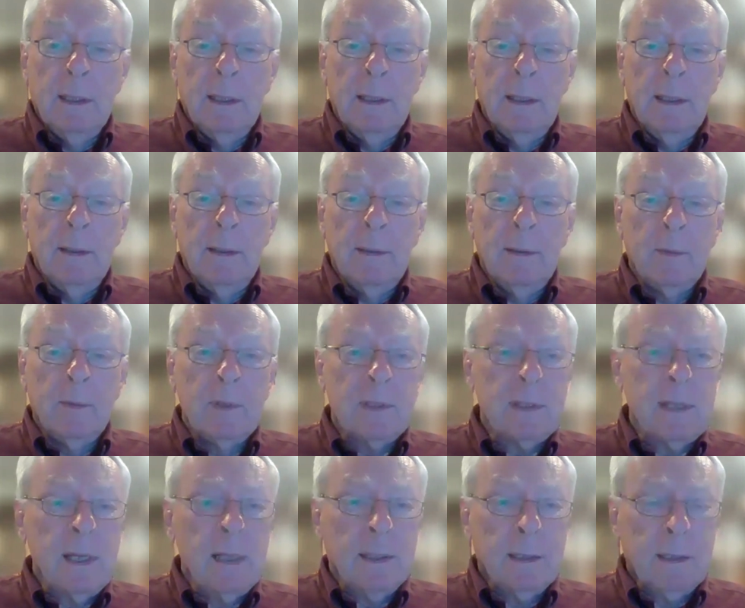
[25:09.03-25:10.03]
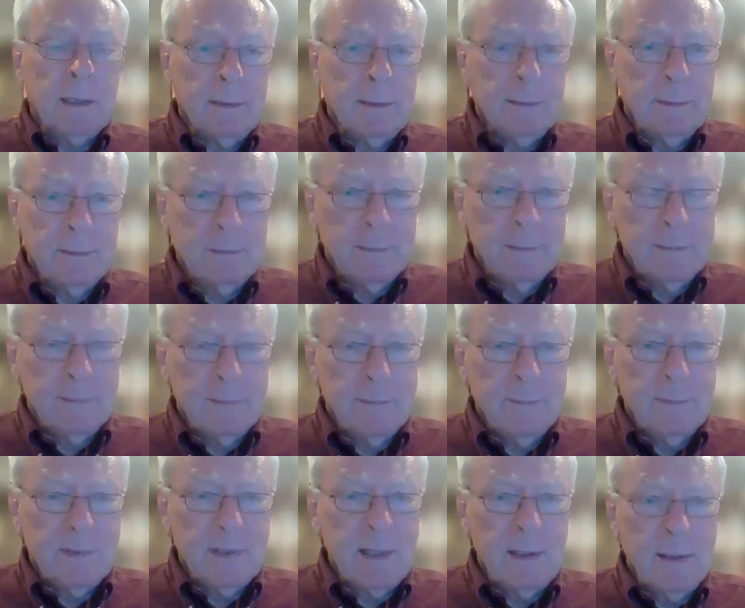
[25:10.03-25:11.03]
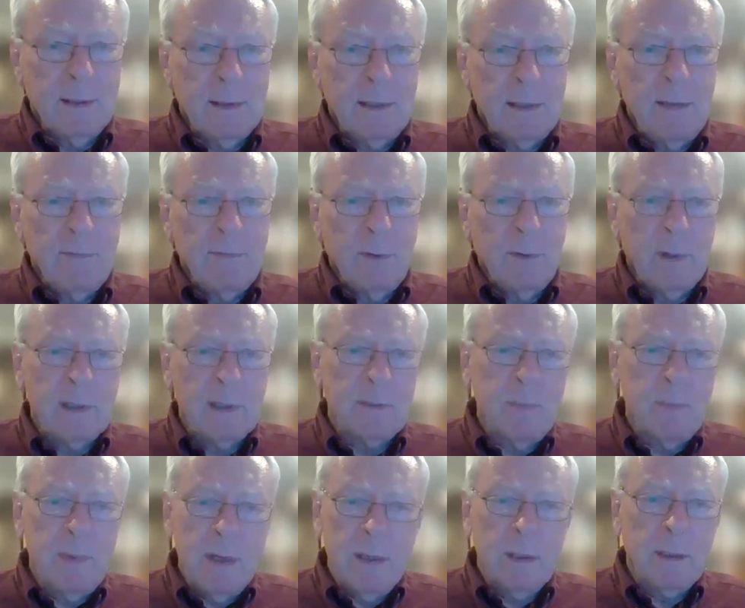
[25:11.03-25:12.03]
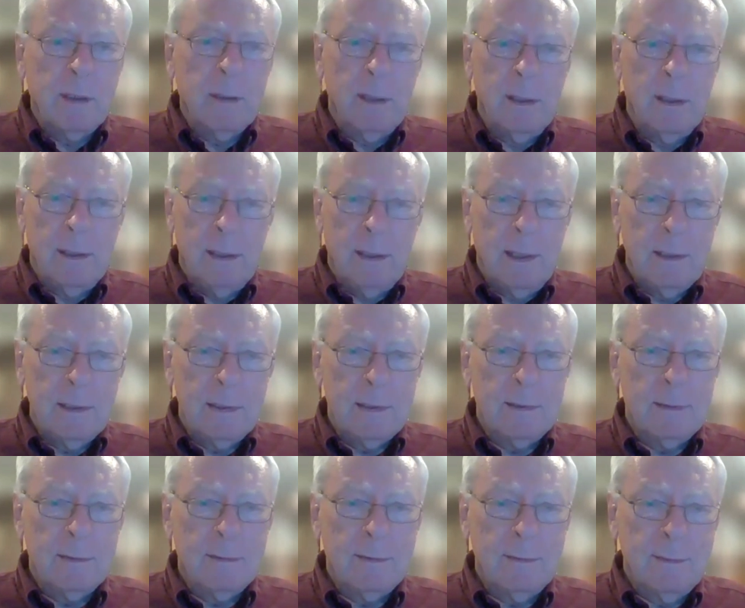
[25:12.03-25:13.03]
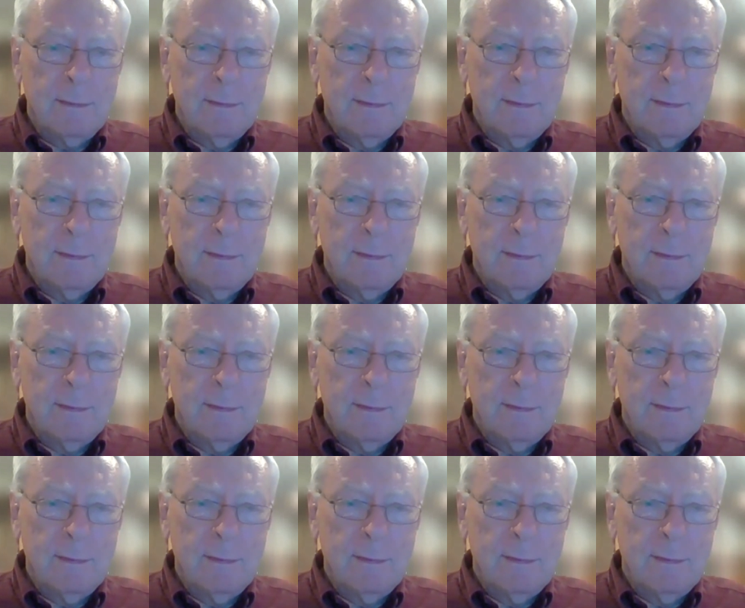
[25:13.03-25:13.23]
was selling Sarajevo as Miracle on Ice,